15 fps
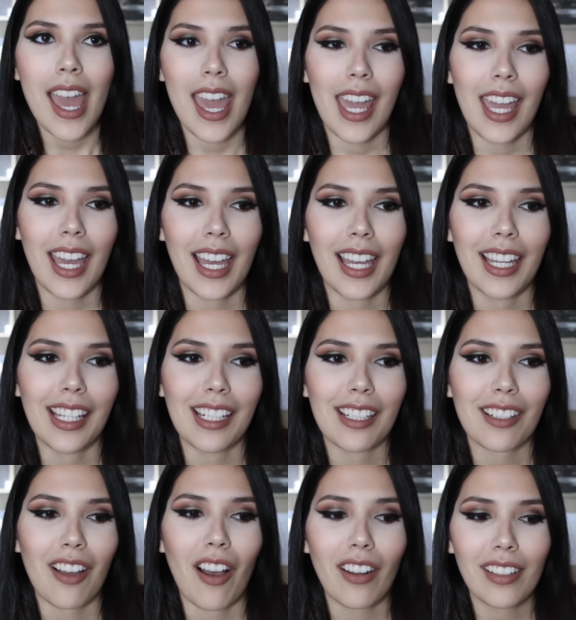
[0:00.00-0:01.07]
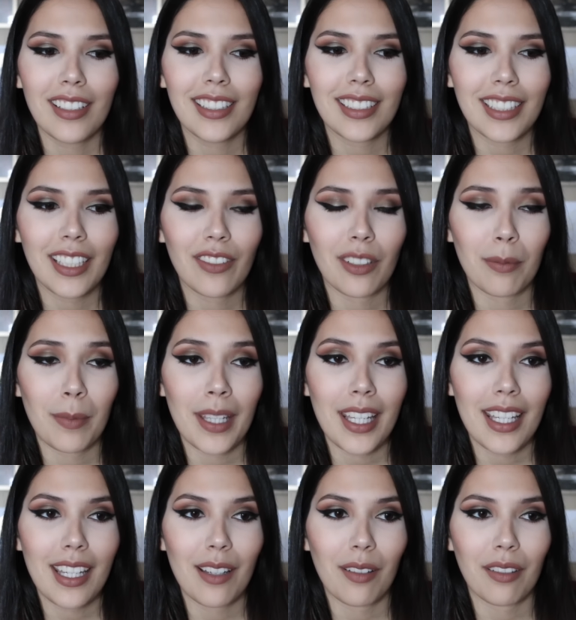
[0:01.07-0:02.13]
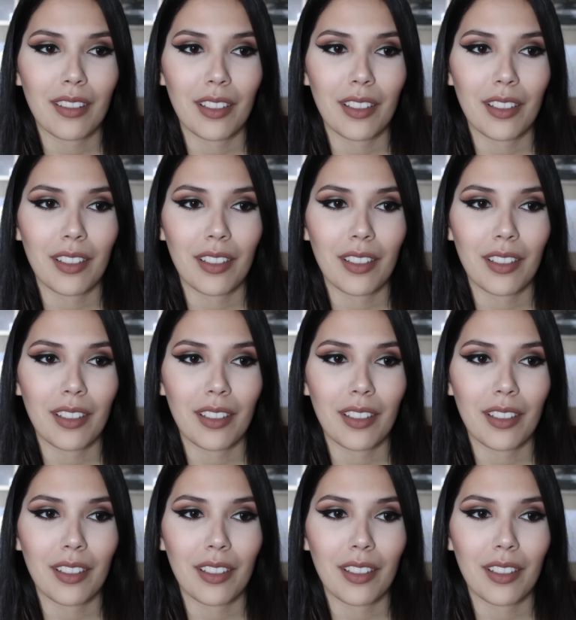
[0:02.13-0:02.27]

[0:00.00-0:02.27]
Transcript: And honestly, for me,